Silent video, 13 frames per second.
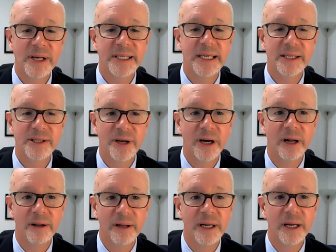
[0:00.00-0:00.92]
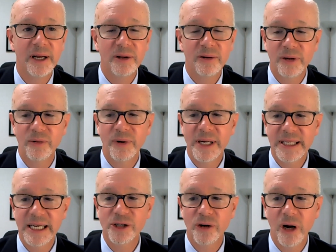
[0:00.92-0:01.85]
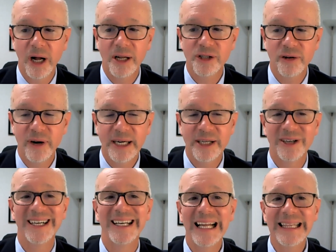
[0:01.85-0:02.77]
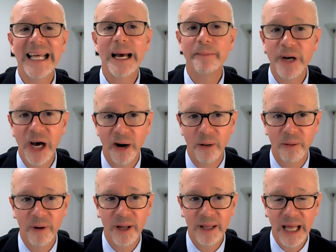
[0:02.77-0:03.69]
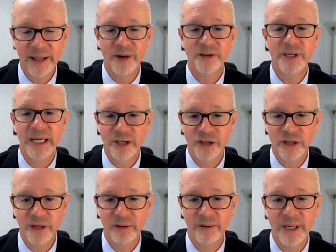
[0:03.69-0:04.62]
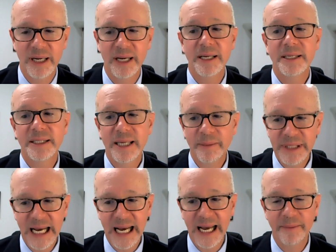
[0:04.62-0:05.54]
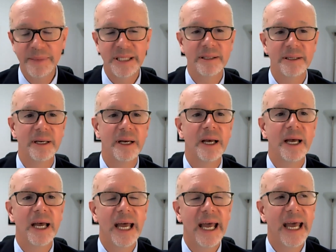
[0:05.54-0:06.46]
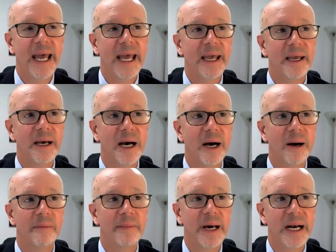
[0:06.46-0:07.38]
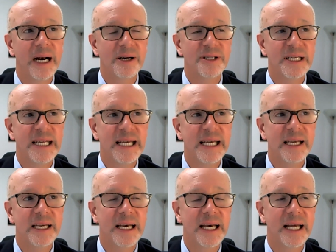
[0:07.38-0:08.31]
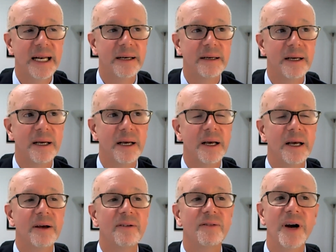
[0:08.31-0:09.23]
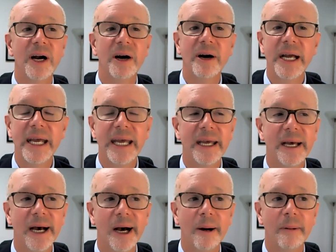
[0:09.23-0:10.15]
residence hall, the residential college director. Let them know that there's an issue. Sometimes an RCD can very